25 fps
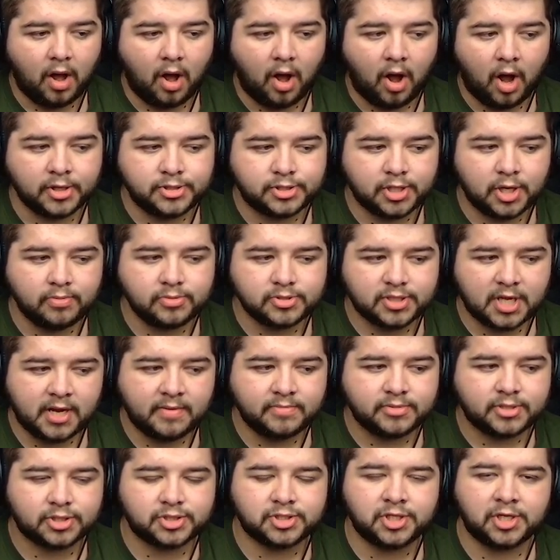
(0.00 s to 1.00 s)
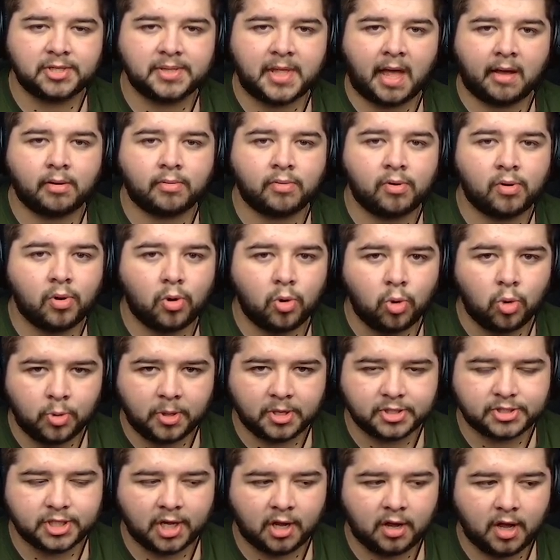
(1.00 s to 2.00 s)
I don't tell him to sit narrow all the
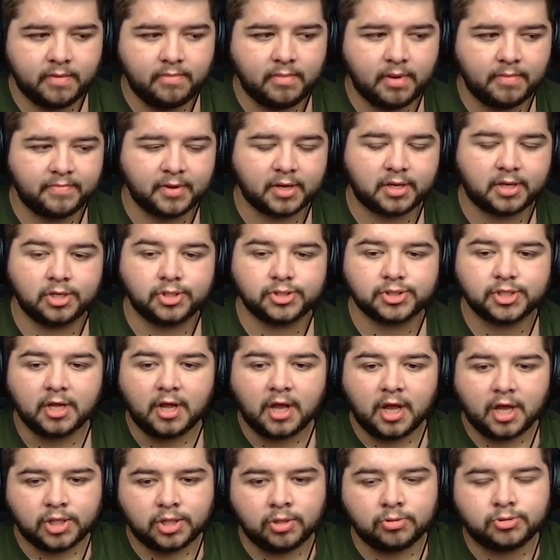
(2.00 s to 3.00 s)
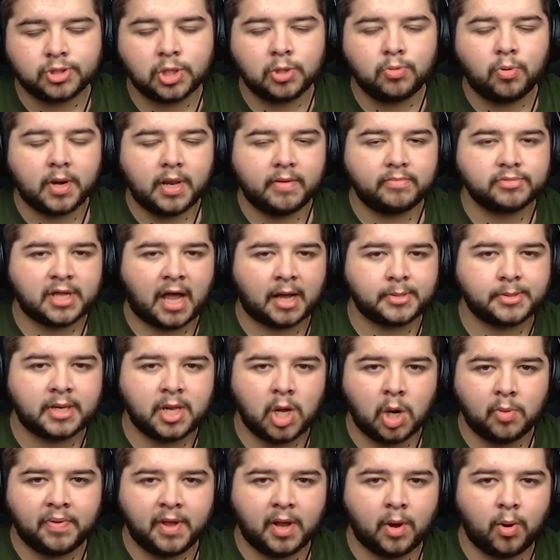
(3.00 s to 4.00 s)
time because you do want him to have a
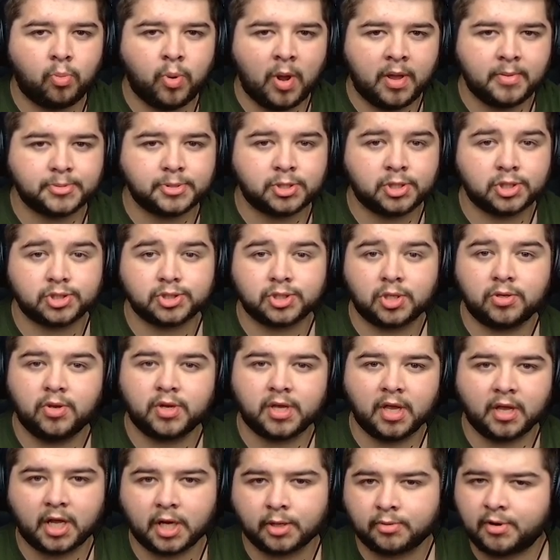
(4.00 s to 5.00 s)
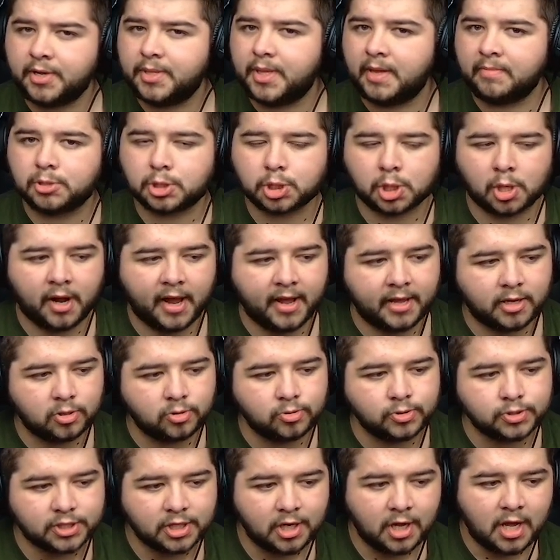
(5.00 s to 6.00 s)
little bit of width just so you can create them
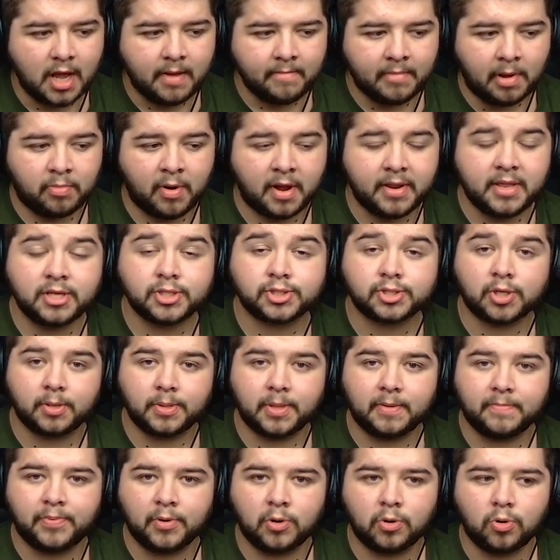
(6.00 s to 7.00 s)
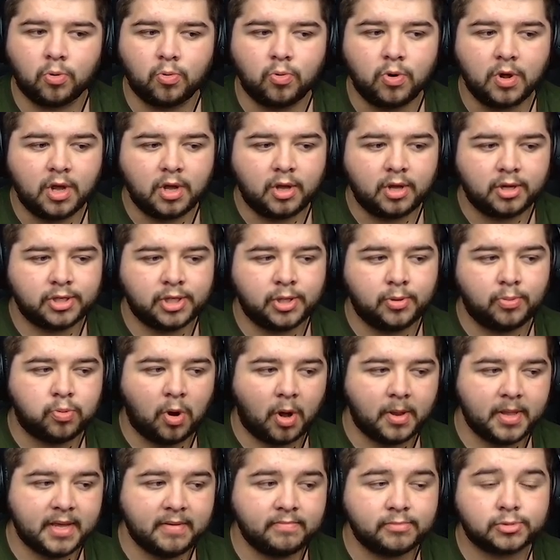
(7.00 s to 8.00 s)
triangles. But when he's got the ball, you
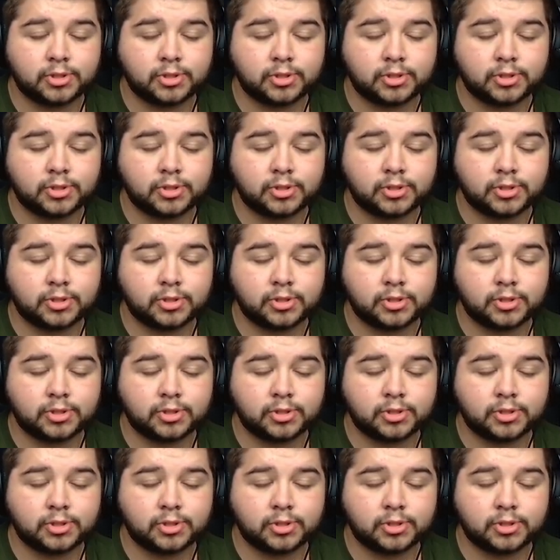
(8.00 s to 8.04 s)
want him